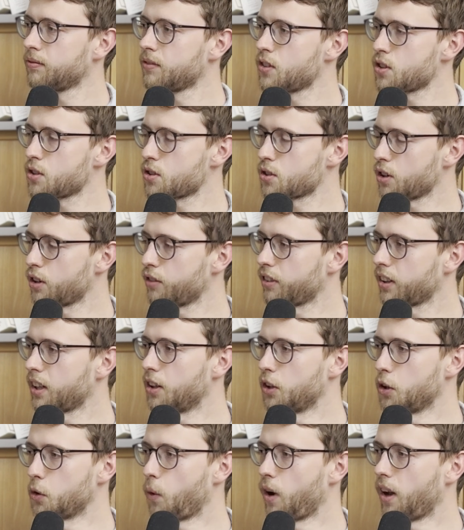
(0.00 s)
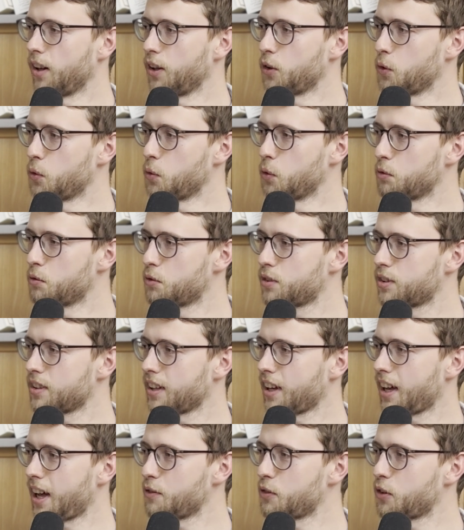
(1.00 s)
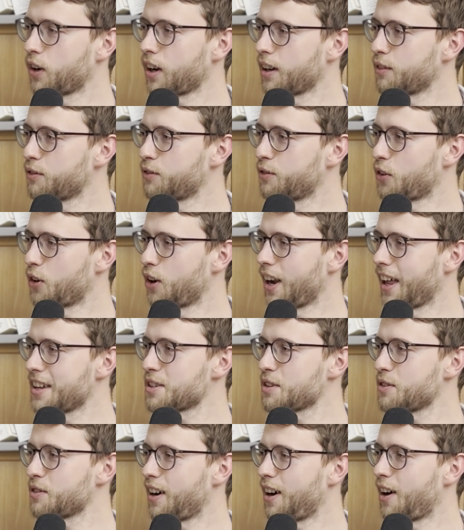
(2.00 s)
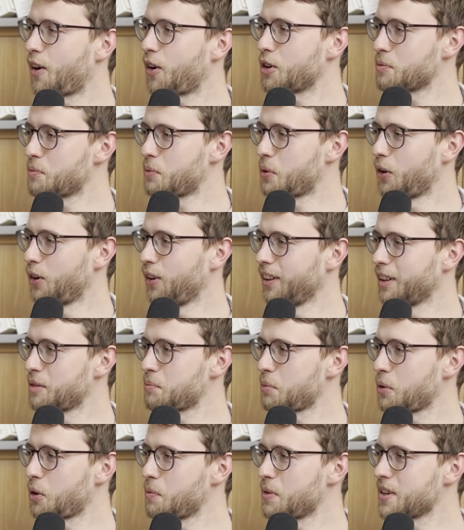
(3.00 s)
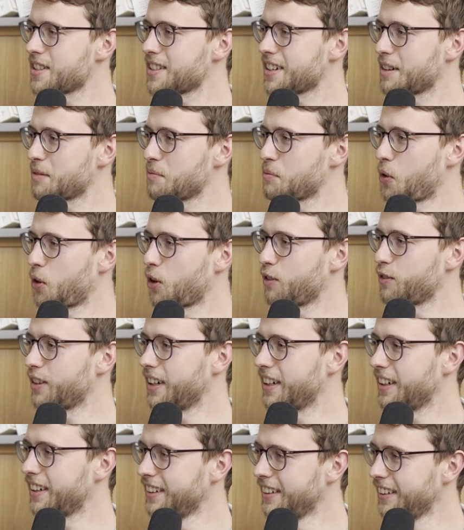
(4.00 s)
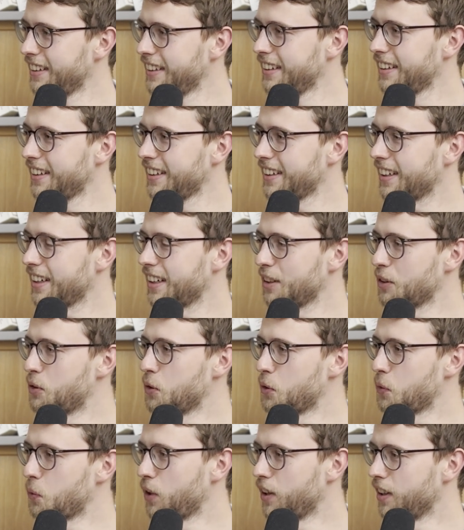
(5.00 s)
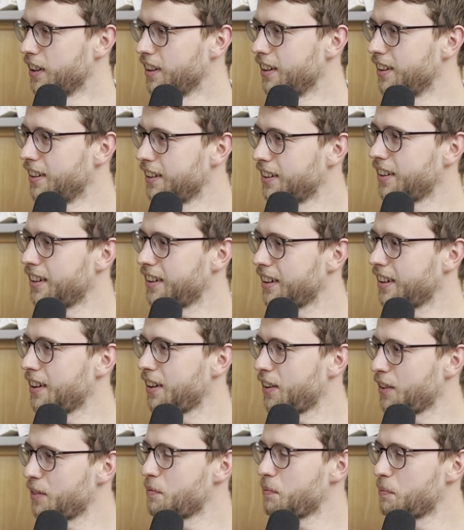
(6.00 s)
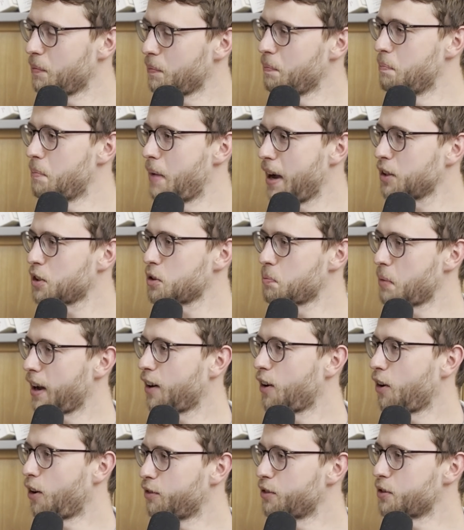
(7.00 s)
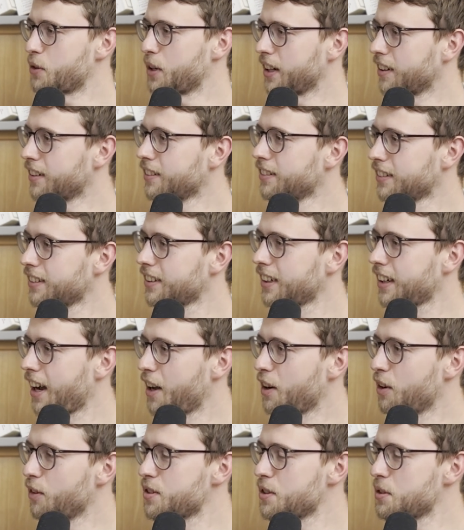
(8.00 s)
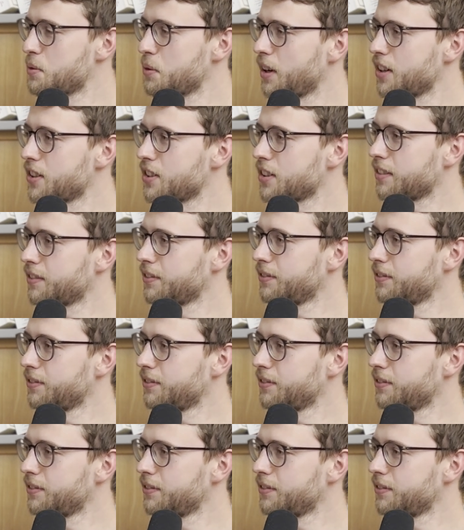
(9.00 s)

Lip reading: So if I hear you well, you would advocate for less of a hardball diplomacy and more of a goodwill, back-to-back offering kind of situation.